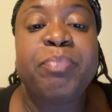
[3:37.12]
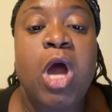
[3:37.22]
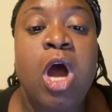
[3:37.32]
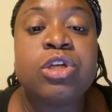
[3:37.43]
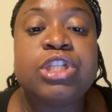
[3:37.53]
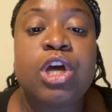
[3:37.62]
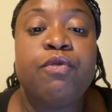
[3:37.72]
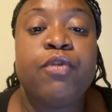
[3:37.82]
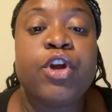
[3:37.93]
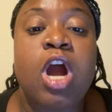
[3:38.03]
Also,
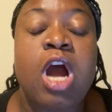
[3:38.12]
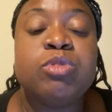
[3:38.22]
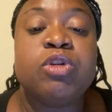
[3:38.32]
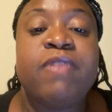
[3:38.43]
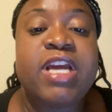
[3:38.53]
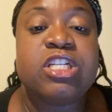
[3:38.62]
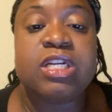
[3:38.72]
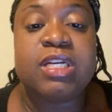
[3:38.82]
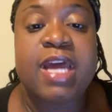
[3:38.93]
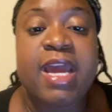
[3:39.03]
for your
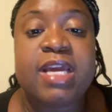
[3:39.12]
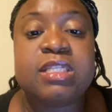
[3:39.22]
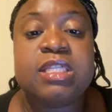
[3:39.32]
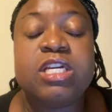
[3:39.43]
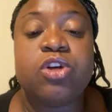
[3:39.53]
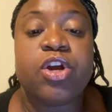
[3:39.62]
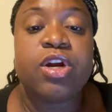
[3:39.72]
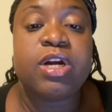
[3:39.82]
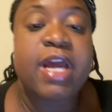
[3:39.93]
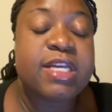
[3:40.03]
observation days, these are
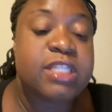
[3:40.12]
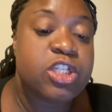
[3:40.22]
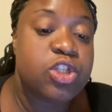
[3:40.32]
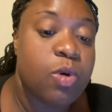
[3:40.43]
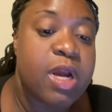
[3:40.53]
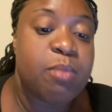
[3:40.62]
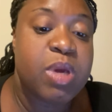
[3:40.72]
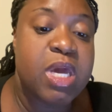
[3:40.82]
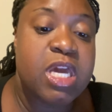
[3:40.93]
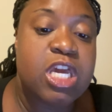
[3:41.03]
your days that you are in
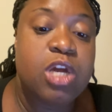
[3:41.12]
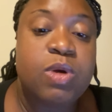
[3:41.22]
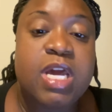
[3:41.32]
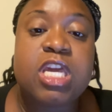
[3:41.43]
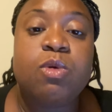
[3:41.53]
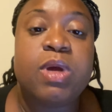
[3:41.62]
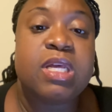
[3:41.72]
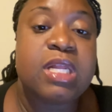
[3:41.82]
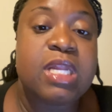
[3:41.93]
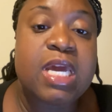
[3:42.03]
PICU, NICU, and
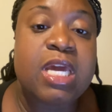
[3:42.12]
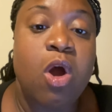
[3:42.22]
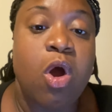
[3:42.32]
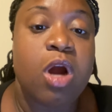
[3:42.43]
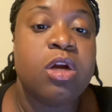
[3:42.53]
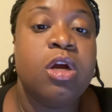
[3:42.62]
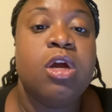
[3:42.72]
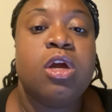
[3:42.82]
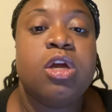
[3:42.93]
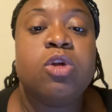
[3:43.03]
then the ER.
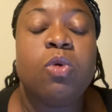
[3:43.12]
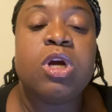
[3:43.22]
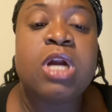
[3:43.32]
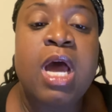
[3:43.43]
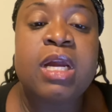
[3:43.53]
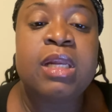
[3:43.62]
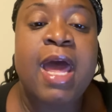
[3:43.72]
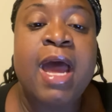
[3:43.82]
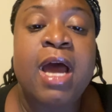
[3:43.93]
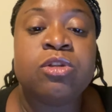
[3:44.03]
You are not
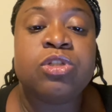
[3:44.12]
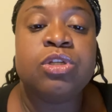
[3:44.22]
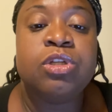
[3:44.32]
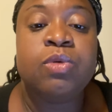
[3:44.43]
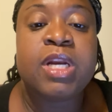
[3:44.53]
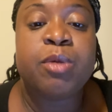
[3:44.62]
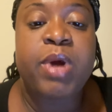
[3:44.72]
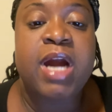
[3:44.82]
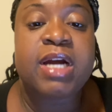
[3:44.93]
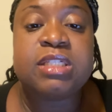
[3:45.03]
allowed to do any
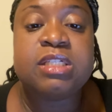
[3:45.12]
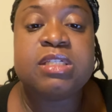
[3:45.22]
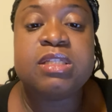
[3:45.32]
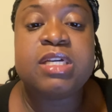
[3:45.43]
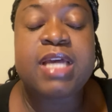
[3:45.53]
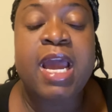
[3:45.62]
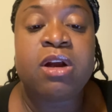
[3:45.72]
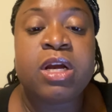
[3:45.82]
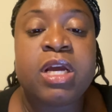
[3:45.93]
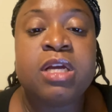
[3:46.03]
practices in these
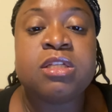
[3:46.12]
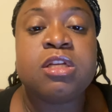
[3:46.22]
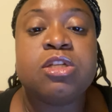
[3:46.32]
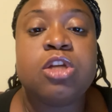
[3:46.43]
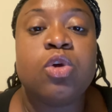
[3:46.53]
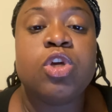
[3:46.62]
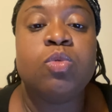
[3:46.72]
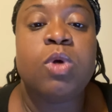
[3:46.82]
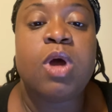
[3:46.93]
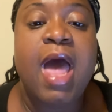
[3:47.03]
areas, so
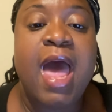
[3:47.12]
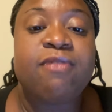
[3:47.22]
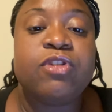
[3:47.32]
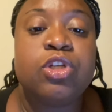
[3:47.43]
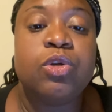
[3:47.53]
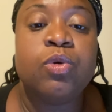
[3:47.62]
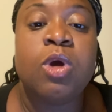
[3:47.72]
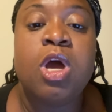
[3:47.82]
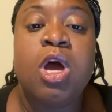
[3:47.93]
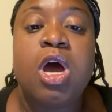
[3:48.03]
you will have
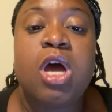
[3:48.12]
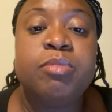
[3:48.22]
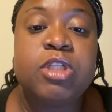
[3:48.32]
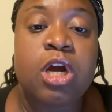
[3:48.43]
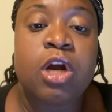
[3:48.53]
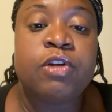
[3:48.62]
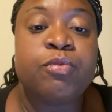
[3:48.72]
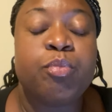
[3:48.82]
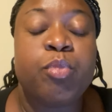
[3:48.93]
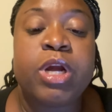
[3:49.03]
to
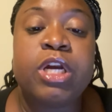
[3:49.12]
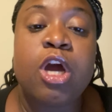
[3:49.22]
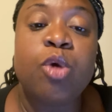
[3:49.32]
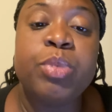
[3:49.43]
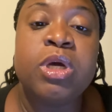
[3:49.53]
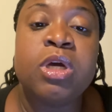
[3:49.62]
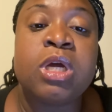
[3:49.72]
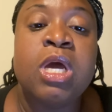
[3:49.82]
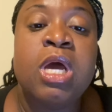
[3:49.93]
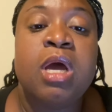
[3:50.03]
observe, bring a
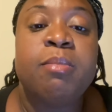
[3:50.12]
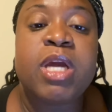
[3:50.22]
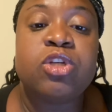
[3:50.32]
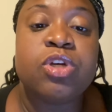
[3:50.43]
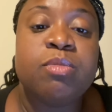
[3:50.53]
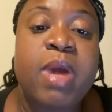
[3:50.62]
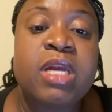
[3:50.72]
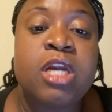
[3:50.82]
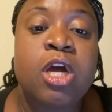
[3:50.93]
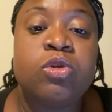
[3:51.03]
notebook, make sure you
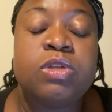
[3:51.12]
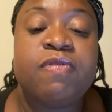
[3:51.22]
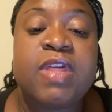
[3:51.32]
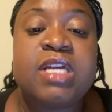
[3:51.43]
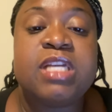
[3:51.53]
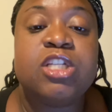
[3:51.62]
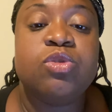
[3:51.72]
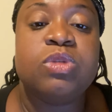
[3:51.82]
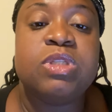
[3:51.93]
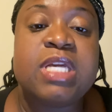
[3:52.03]
make notes of things that
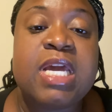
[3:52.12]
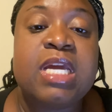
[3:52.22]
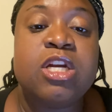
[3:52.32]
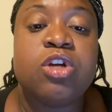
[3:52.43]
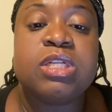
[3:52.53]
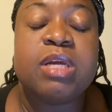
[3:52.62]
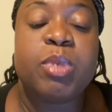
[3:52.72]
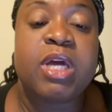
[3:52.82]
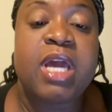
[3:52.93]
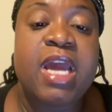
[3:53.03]
you see, nursing
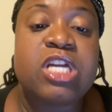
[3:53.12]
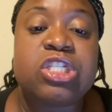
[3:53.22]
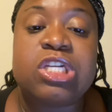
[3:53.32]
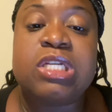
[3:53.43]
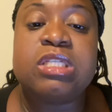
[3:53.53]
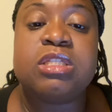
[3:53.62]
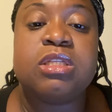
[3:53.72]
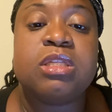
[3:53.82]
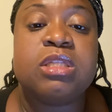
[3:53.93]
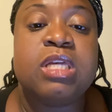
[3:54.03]

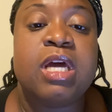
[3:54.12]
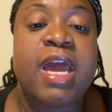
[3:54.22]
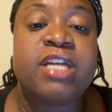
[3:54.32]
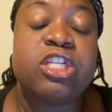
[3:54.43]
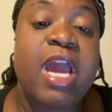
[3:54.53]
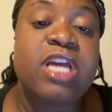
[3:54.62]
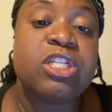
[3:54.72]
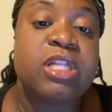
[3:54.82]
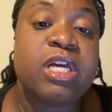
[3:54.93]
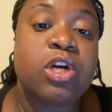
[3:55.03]
implications, the
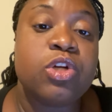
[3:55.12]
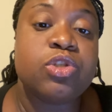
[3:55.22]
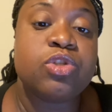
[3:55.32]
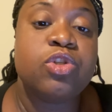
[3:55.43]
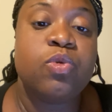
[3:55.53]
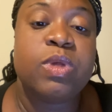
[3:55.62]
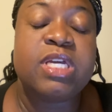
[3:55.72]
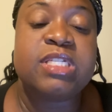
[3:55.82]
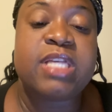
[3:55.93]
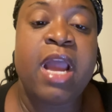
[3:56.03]
education that nurses do in
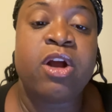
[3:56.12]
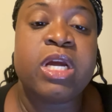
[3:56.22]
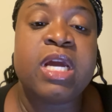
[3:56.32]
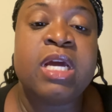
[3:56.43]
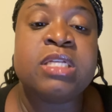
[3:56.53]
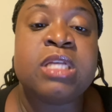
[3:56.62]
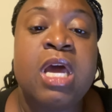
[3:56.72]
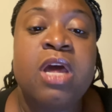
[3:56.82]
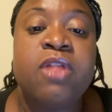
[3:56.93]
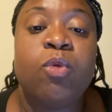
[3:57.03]
these areas,
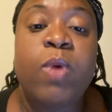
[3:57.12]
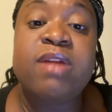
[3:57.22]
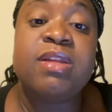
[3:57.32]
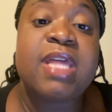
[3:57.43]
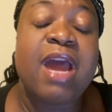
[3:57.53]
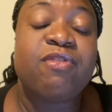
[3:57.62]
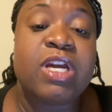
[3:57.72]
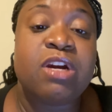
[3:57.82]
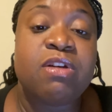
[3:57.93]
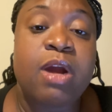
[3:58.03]
the way that they have to
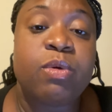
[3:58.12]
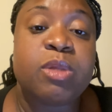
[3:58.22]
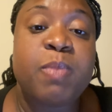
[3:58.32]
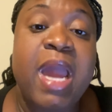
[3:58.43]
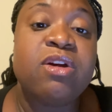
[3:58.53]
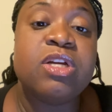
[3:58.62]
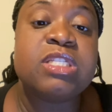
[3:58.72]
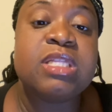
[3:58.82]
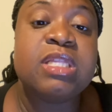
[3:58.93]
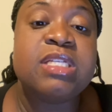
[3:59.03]
interact with the
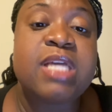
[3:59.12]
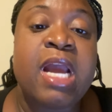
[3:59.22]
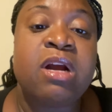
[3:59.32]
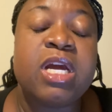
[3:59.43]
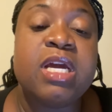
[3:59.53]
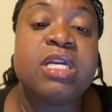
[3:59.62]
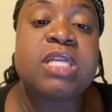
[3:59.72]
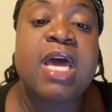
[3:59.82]
parents in these areas,